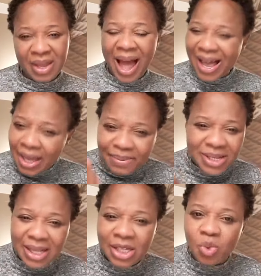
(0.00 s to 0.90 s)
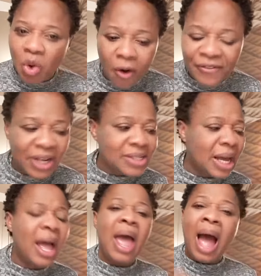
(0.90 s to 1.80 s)
I keep saying this with confidence
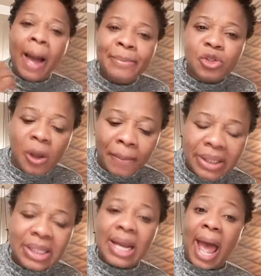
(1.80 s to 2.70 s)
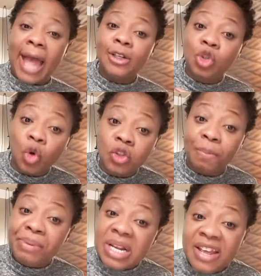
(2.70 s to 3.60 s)
that I'm somebody that I
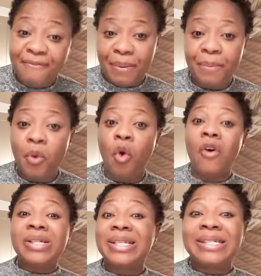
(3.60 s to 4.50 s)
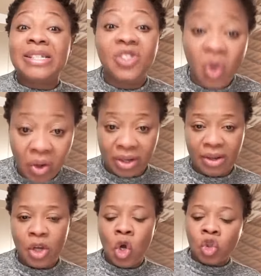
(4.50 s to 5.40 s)
don't believe people until it is done.
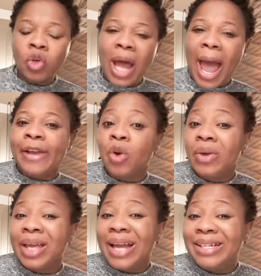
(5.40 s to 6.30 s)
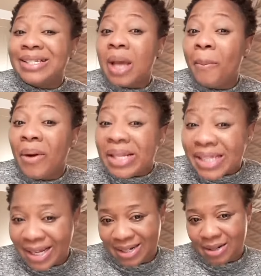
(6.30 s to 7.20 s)
So that I don't get
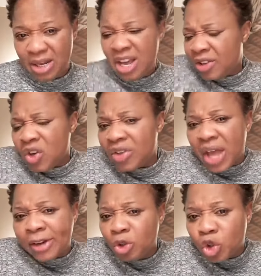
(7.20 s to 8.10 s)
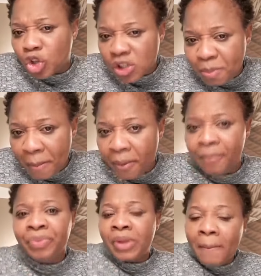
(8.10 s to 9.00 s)
disappointed. Not that I don't trust
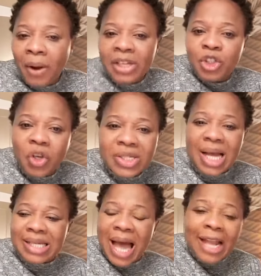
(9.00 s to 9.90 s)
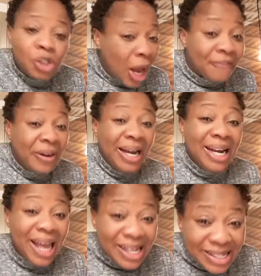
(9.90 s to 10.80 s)
people, but it's just that I have
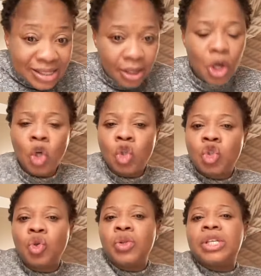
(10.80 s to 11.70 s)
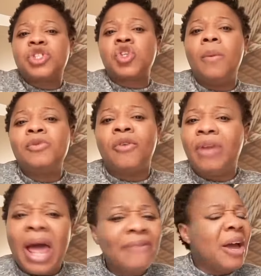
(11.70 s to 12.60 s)
learned through the storms
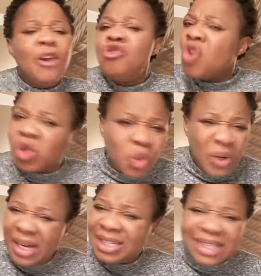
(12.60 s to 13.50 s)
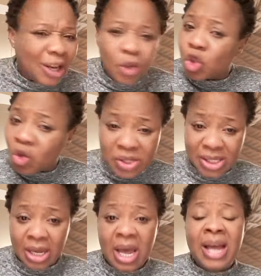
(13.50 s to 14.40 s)
of life not to
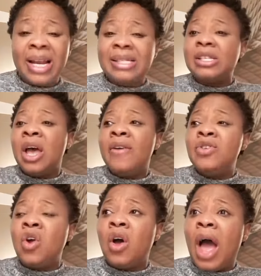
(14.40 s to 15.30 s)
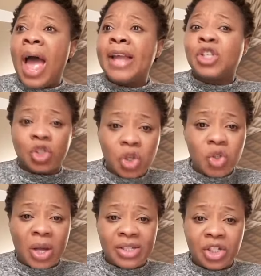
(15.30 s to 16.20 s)
trust. That is, no, I
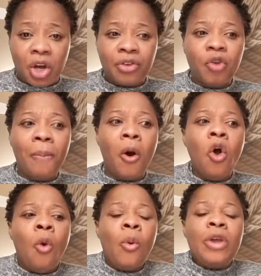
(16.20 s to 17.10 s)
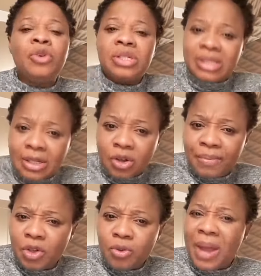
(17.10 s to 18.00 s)
trust you as a child of God, but when you say
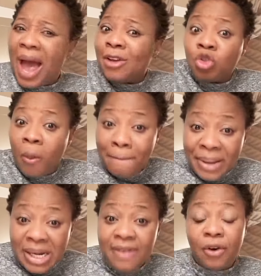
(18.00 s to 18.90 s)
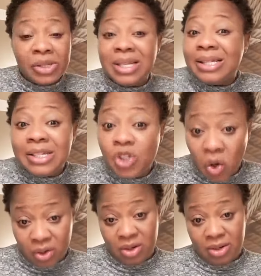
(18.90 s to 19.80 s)
something to me, I don't believe until it is
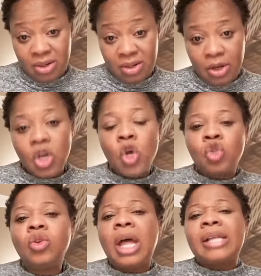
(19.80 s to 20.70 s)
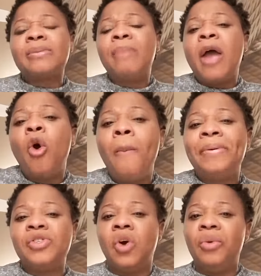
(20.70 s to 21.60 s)
done. So that my hope
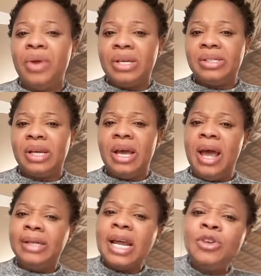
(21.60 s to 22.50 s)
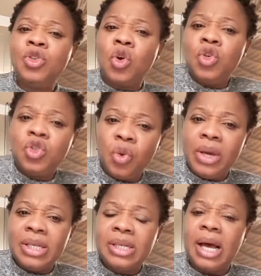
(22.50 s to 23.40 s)
is not raised, then you don't do
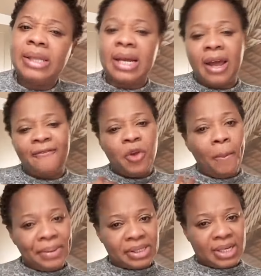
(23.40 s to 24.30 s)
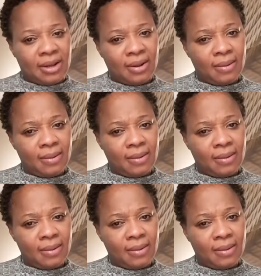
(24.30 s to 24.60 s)
it, then I feel bitter.